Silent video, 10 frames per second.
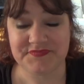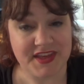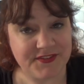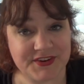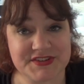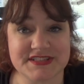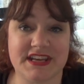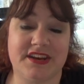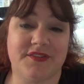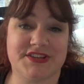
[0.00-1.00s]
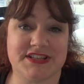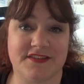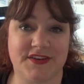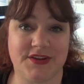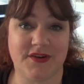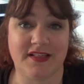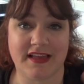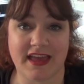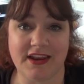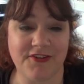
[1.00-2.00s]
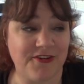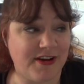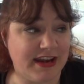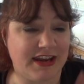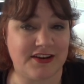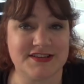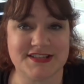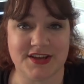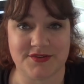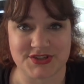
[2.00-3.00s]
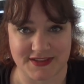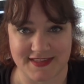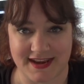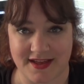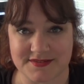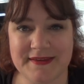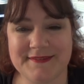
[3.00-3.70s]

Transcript: If you're interested in watching that video, you can click it right here to go check that out.